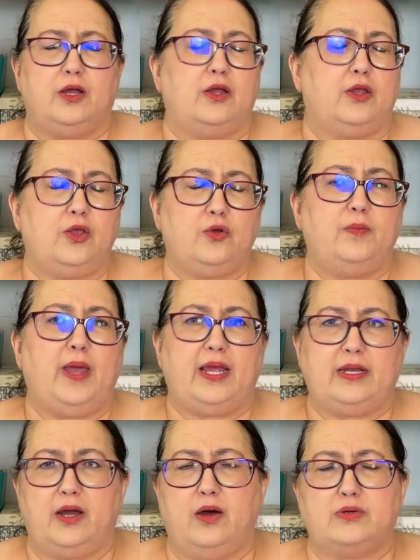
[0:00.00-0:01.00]
you may
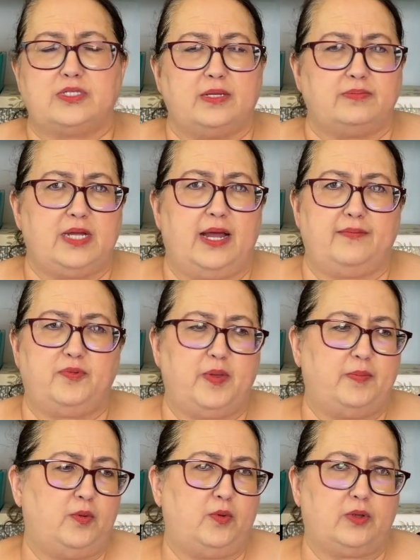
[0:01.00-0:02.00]
know sometimes
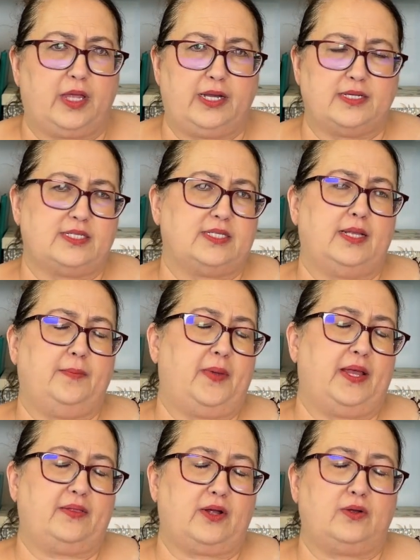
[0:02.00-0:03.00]
people will get a slip
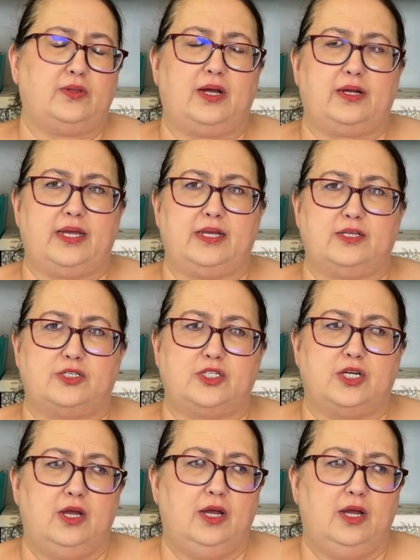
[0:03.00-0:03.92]
in their luggage